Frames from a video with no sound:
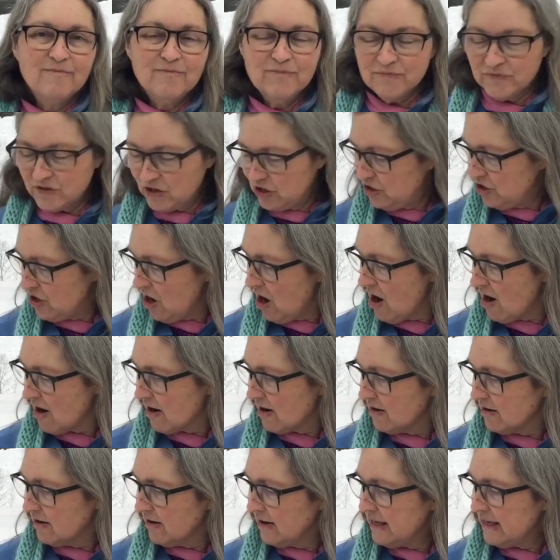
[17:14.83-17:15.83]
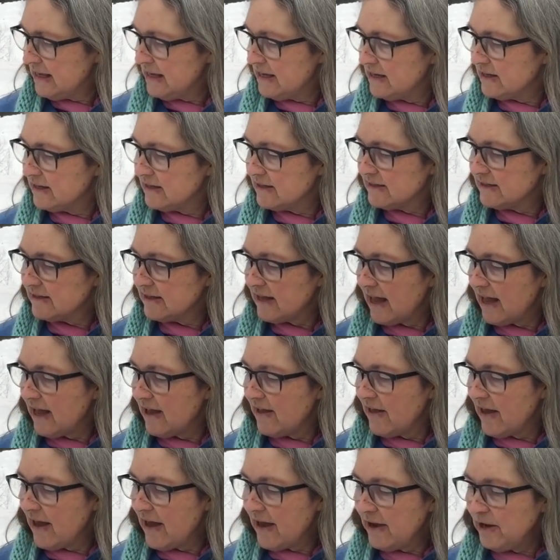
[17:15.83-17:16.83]
The yarn is
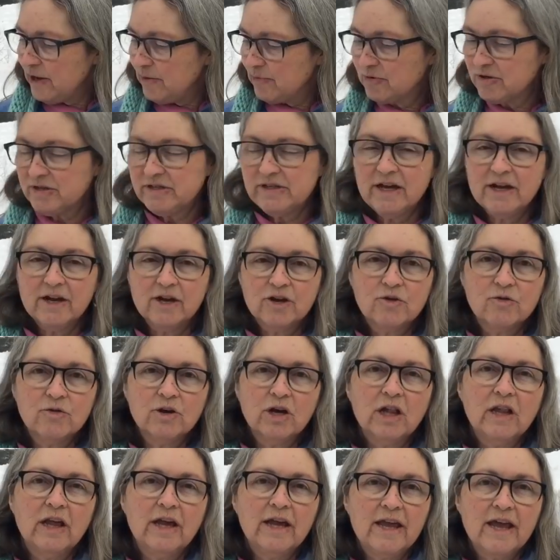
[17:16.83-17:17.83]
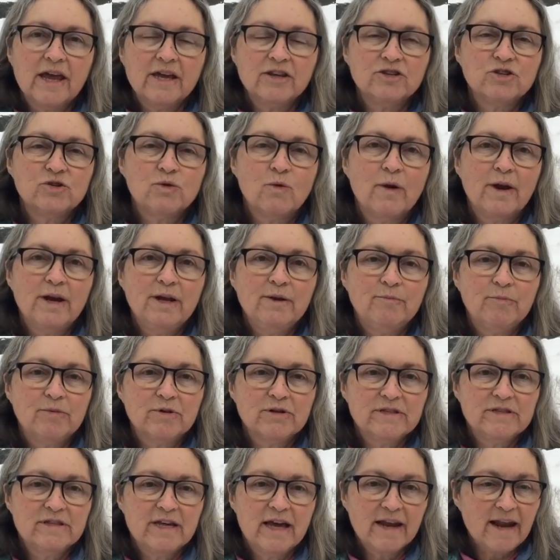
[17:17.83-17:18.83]
80% acrylic and
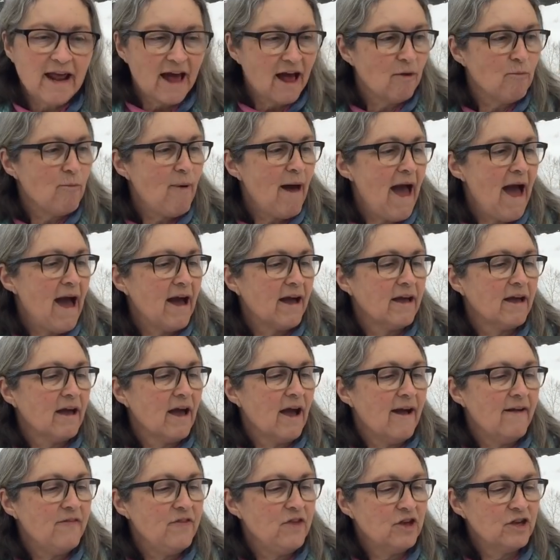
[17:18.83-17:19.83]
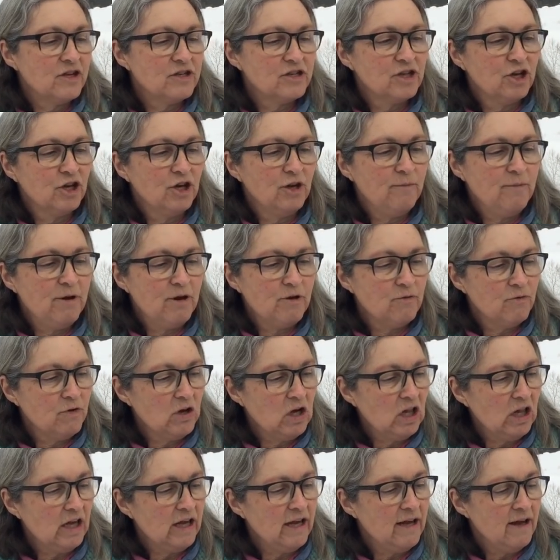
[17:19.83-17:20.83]
20% alpaca. I think it's going to be
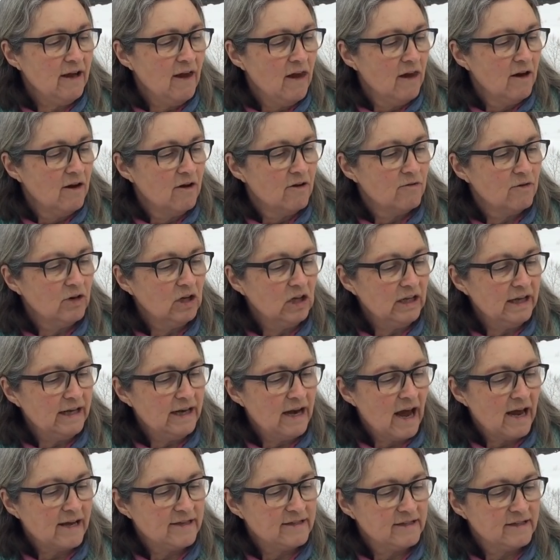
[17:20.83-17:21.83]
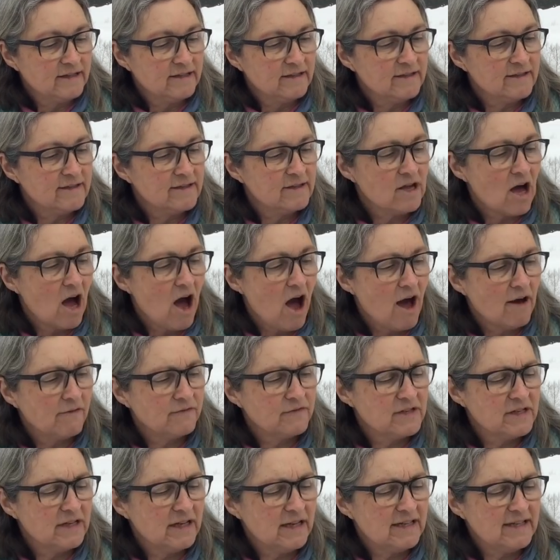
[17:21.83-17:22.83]
really, really nice and
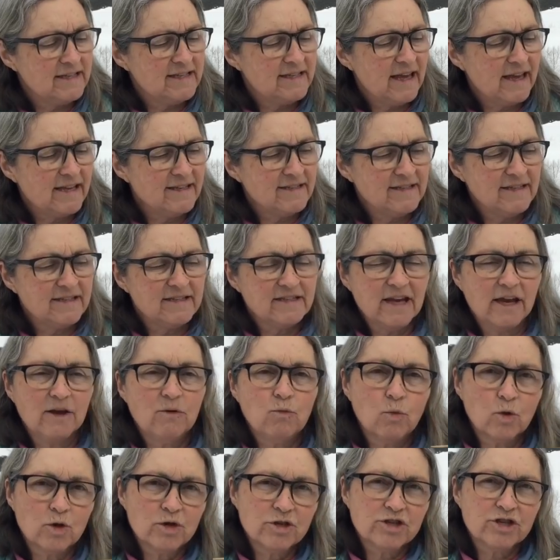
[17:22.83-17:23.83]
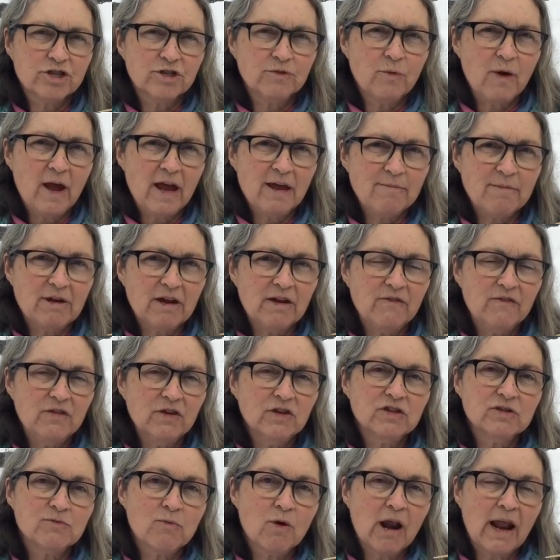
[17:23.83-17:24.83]
soft. It says it's a worsted weight, but it
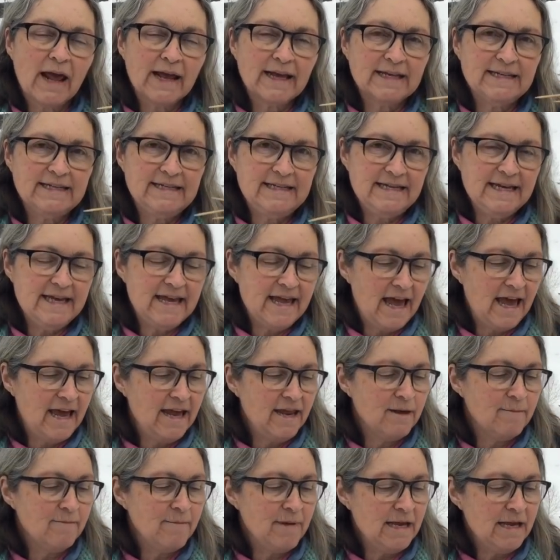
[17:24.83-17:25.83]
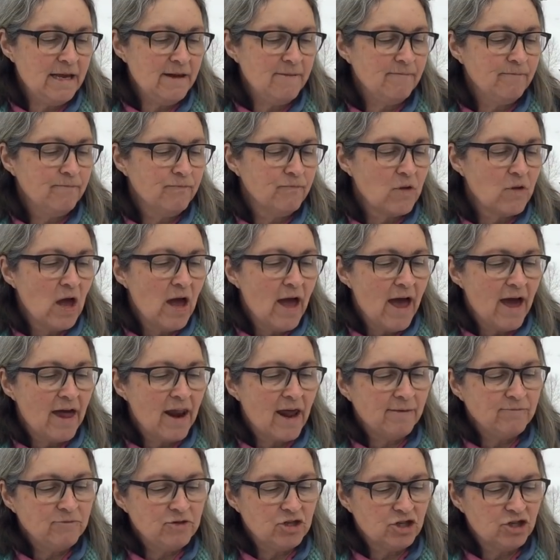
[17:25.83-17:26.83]
feels more like a DK to me. And
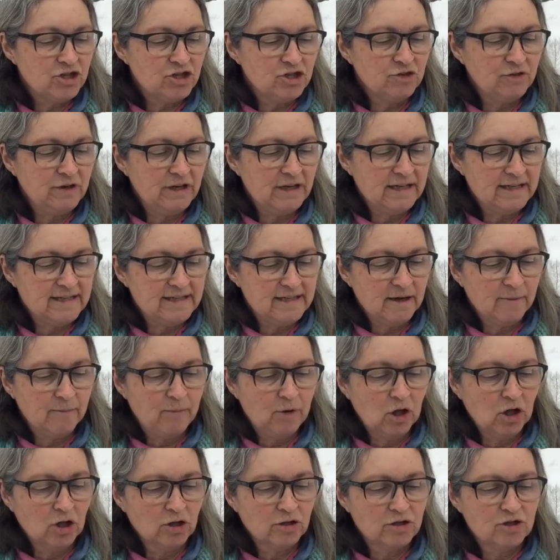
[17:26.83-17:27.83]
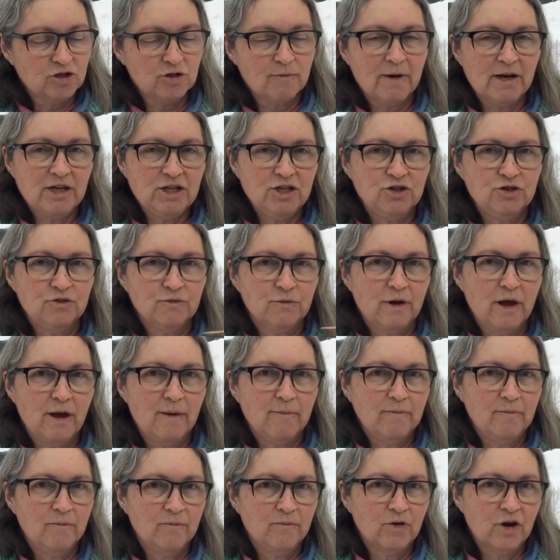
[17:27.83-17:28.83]
I'm just doing a simple 2x2.
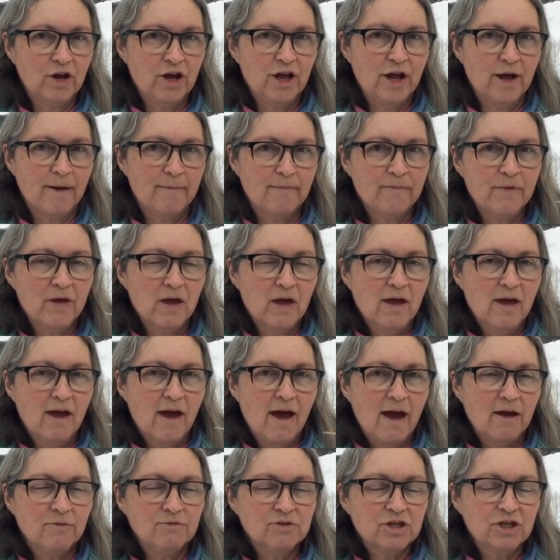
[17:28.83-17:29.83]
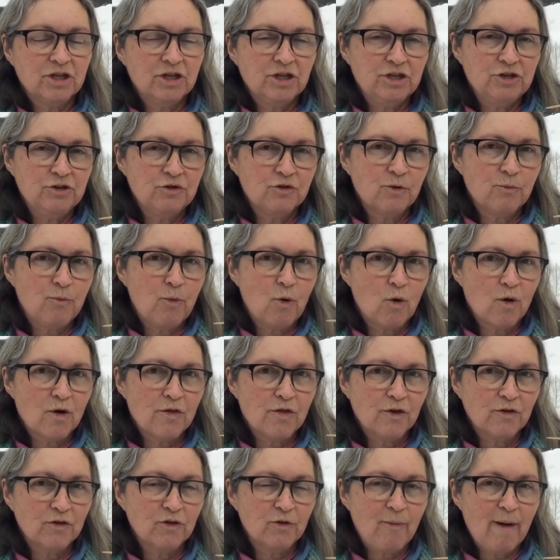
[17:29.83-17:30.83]
Okay, we lost audio here. I'm trying to
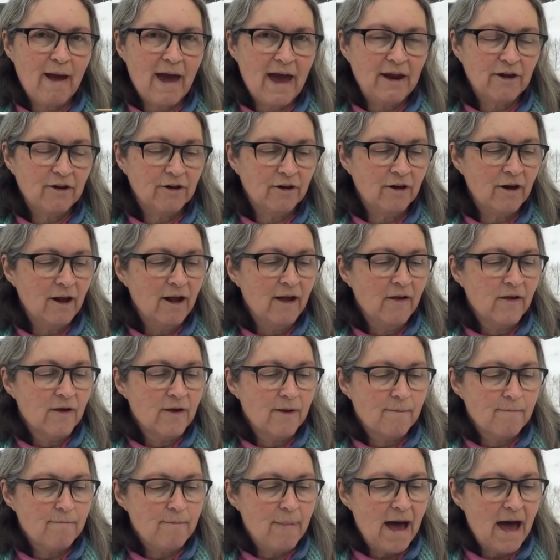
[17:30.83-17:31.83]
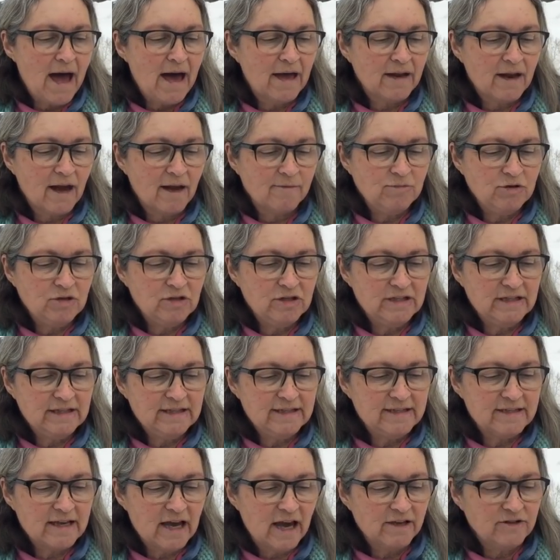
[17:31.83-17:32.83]
tell you that I'm doing a simple
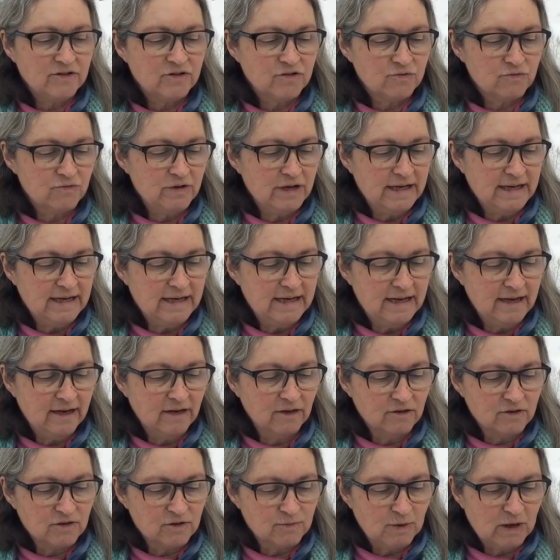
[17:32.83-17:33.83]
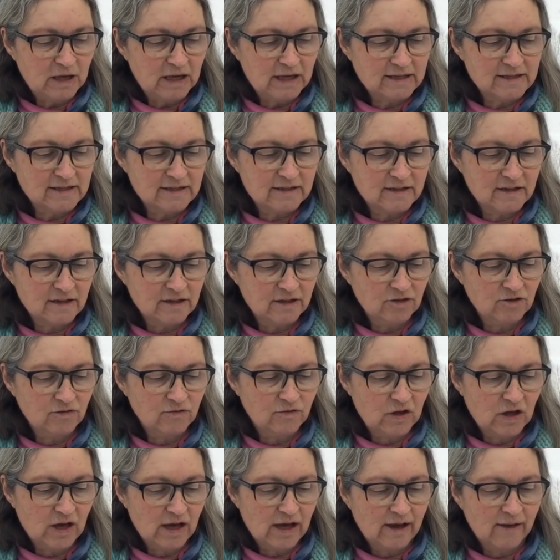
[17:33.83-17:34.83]
2x2 rib on size
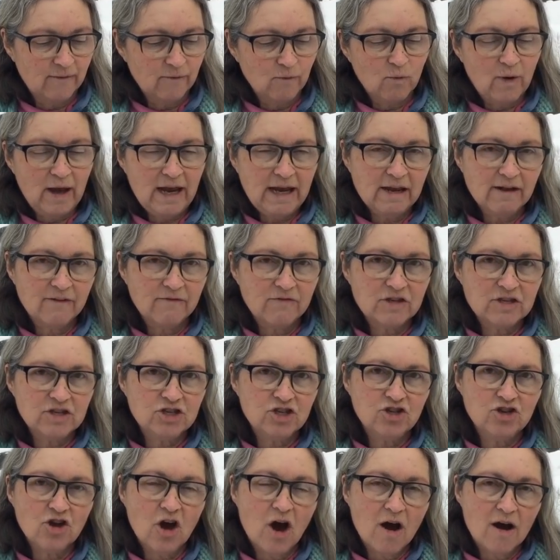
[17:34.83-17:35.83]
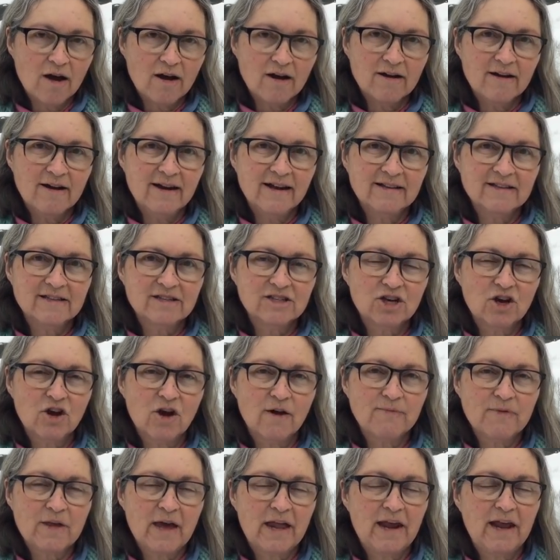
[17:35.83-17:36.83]
3 needles. And
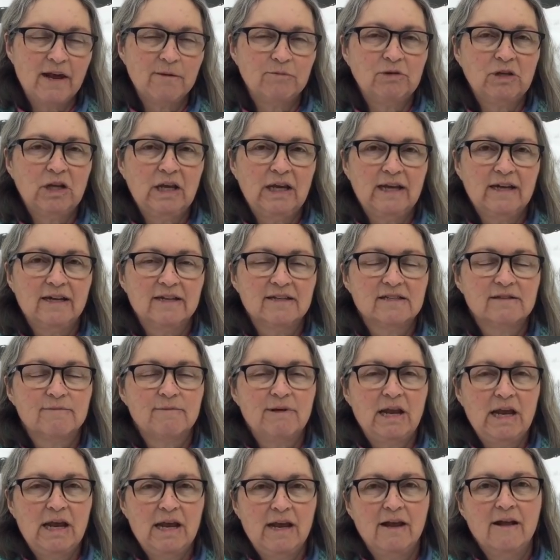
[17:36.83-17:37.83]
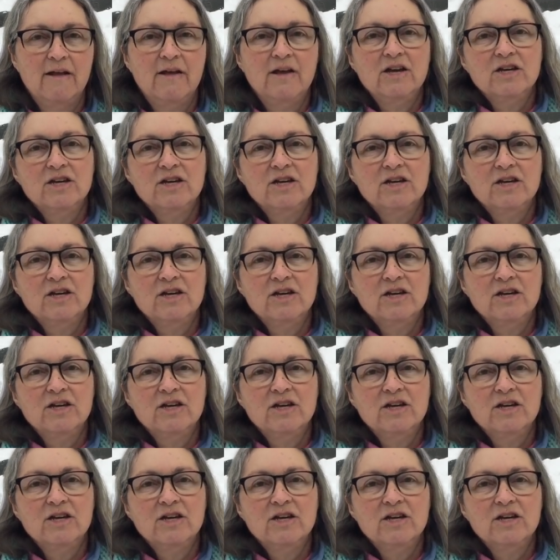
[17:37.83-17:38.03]
I'm just doing it toe up.